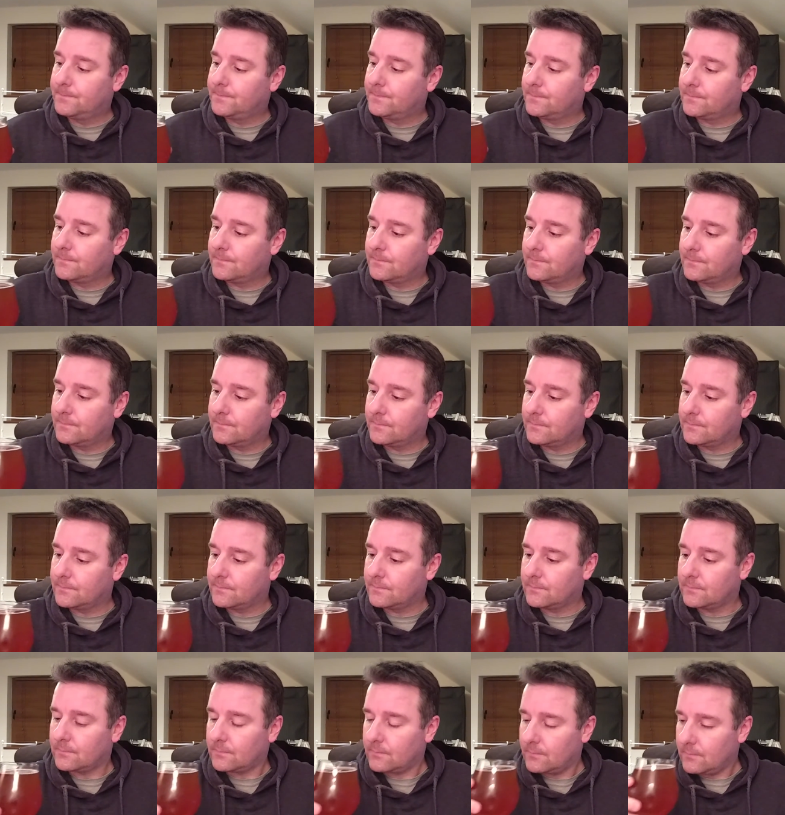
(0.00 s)

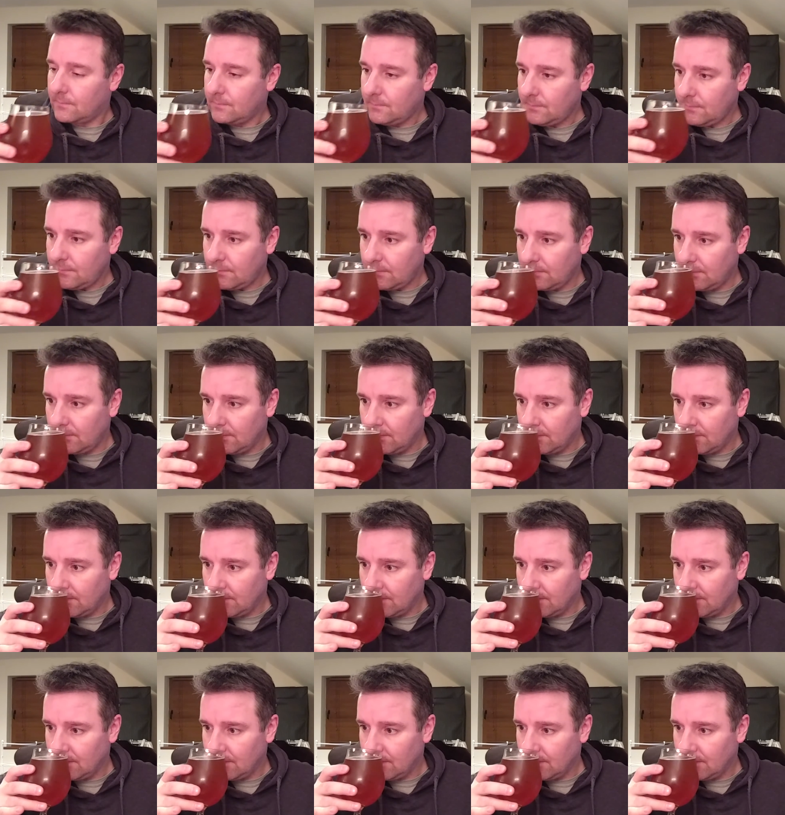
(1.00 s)
Nobody speaks.